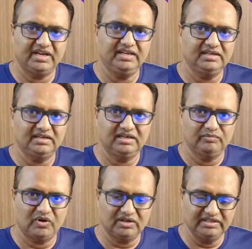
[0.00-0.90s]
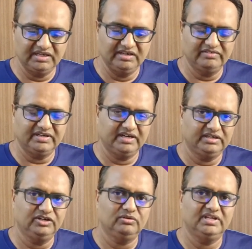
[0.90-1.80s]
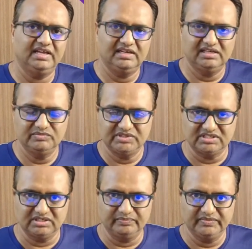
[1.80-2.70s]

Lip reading: train LLM or they never get into the LLM system.